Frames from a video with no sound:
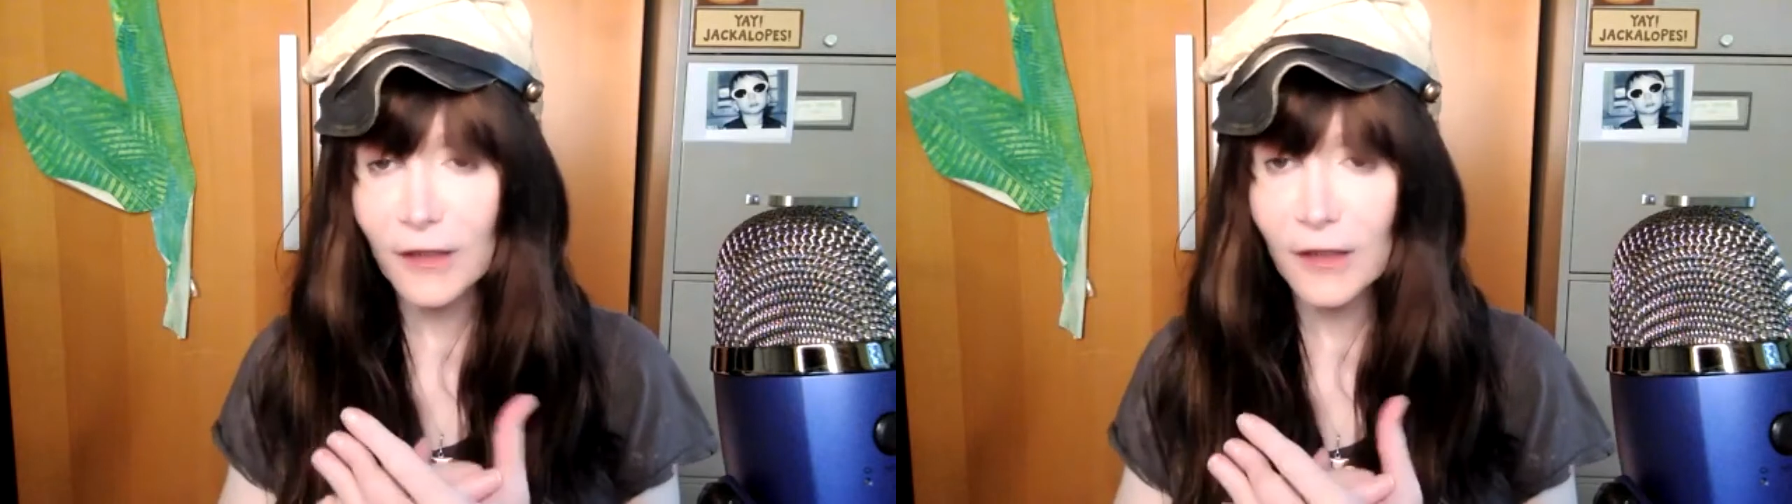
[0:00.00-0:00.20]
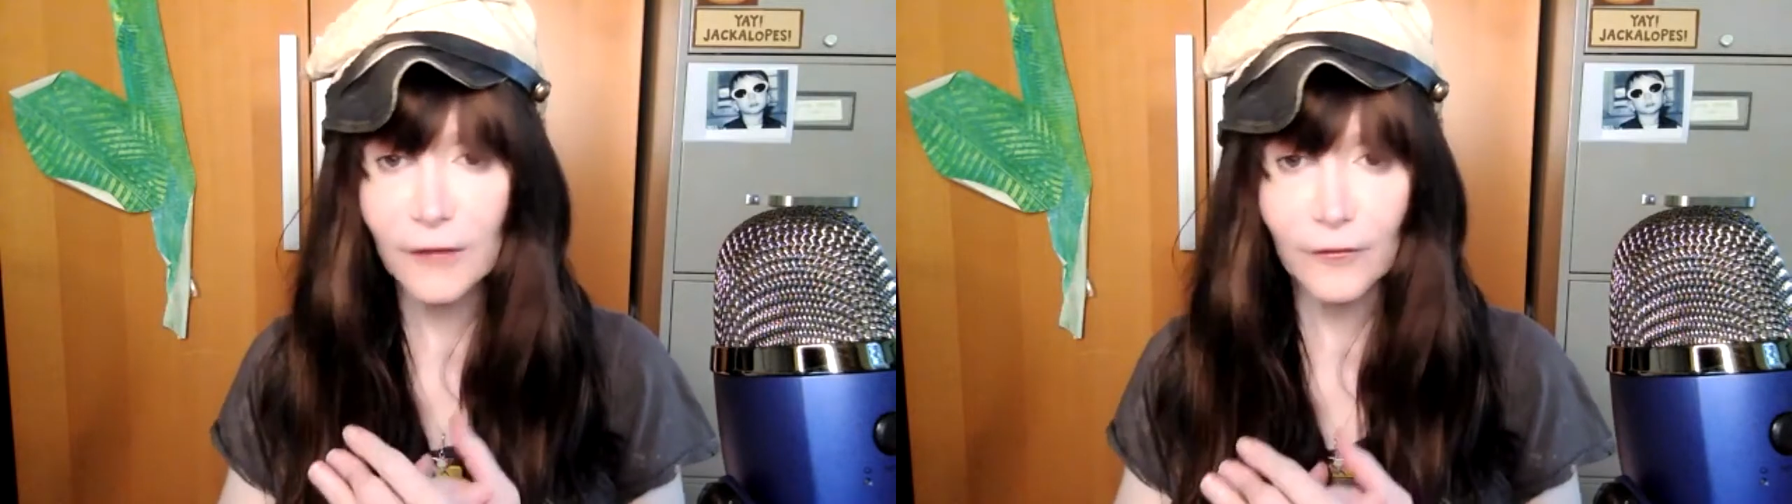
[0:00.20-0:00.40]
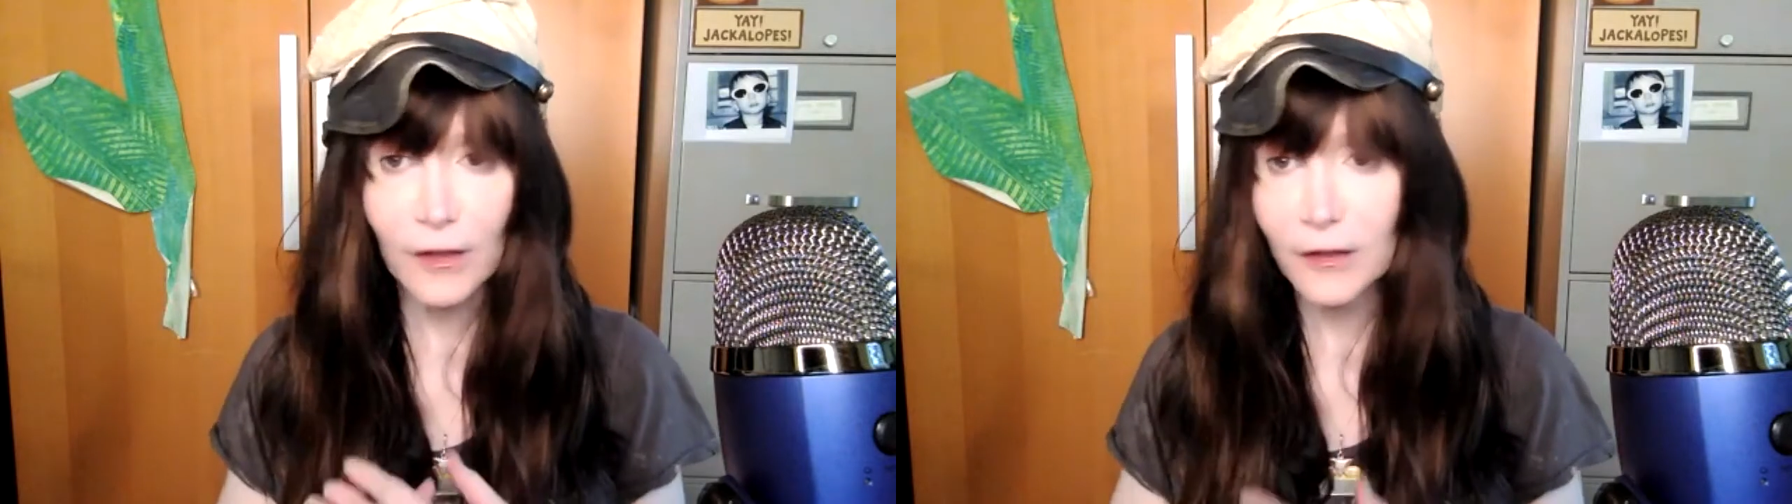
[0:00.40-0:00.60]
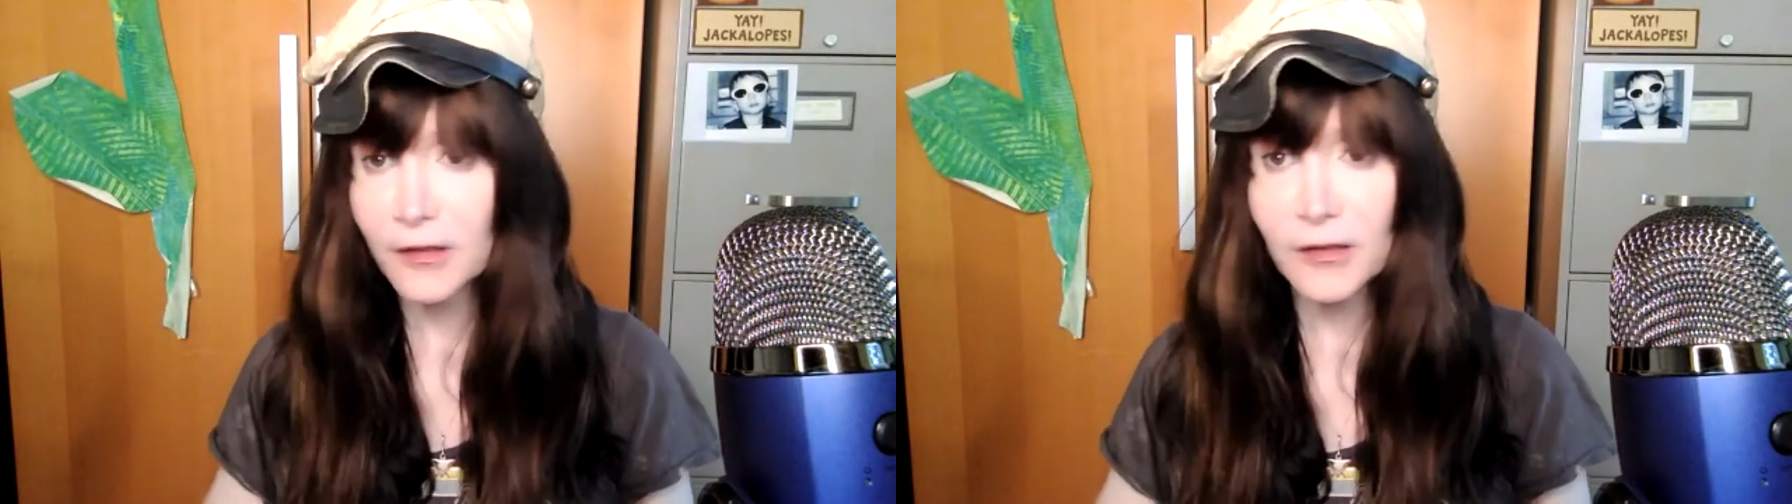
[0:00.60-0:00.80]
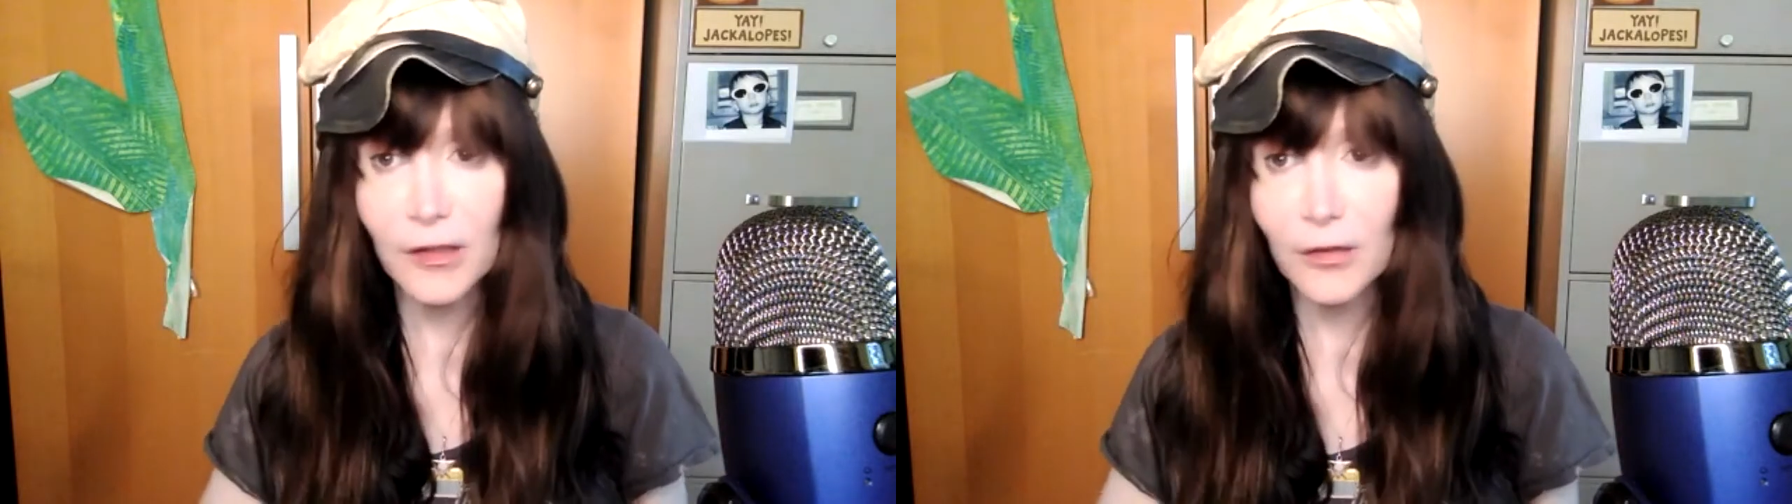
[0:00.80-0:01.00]
kind of like,
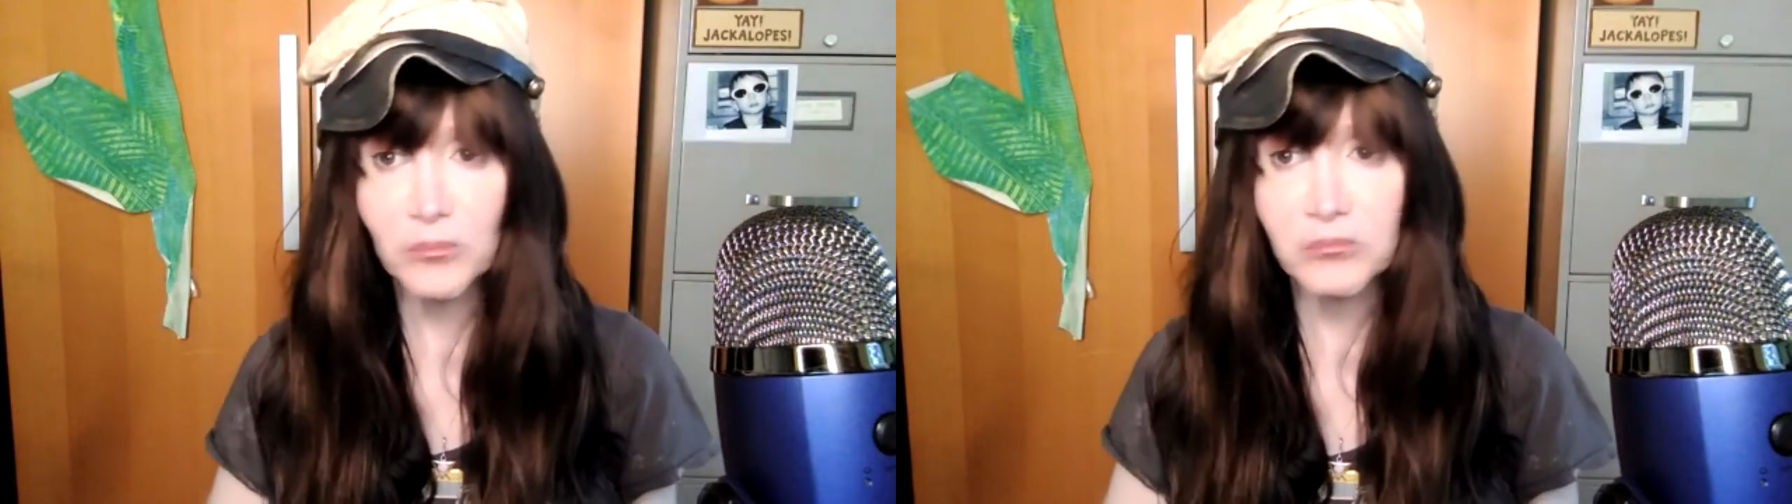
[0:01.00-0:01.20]
you know,